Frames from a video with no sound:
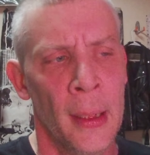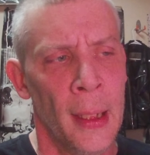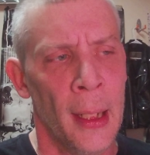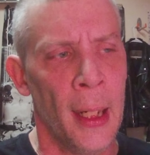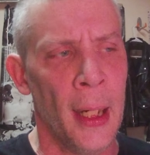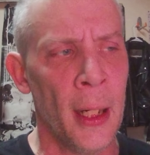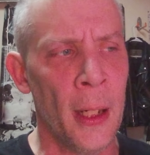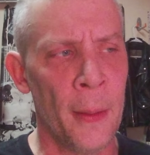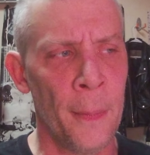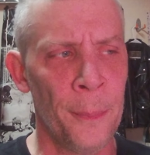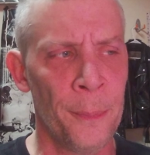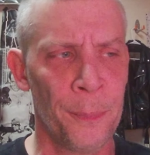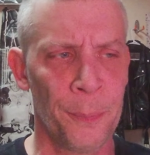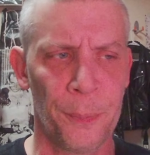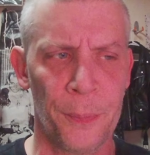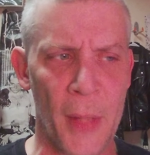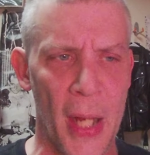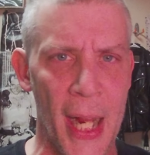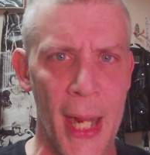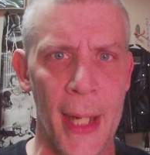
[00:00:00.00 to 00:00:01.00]

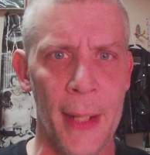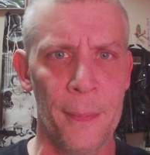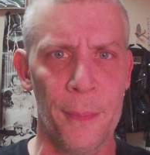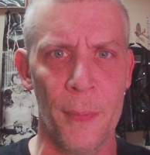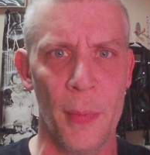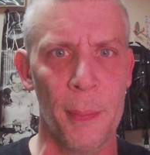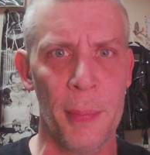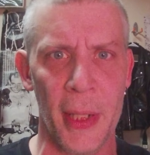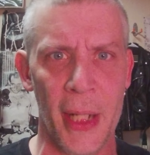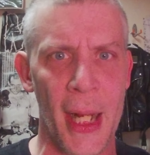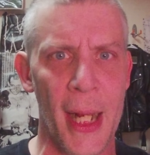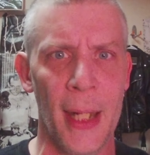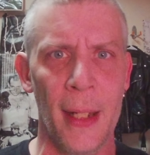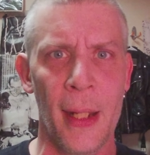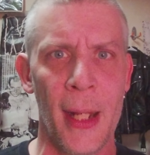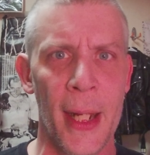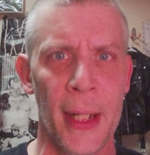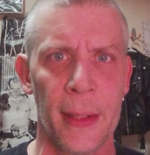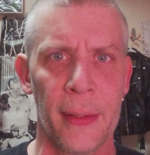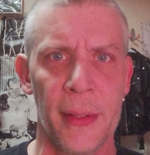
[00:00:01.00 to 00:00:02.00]
But I
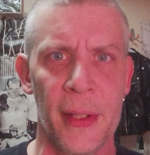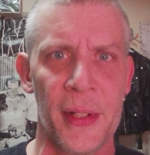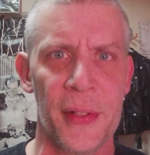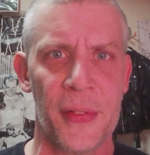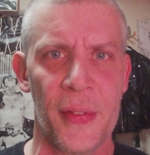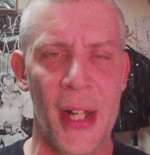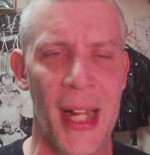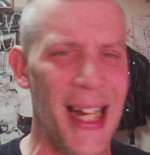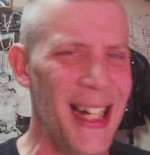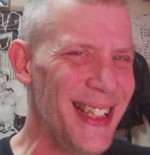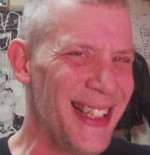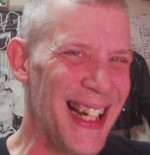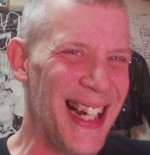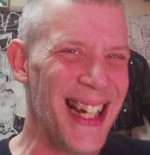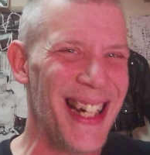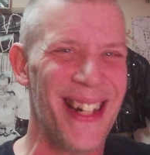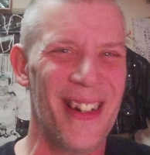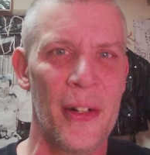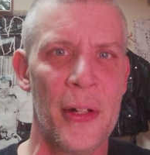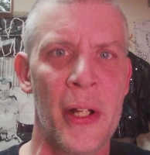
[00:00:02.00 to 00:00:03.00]
like this.
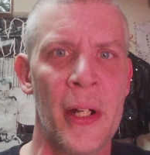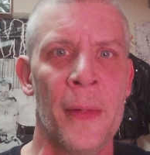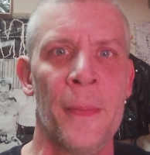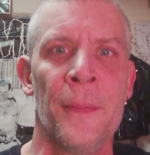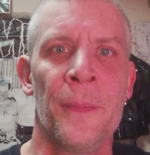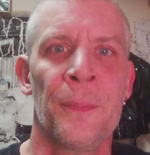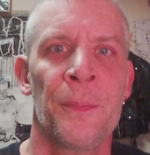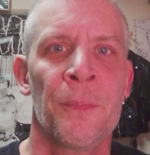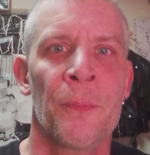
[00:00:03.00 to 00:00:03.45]
I don't know.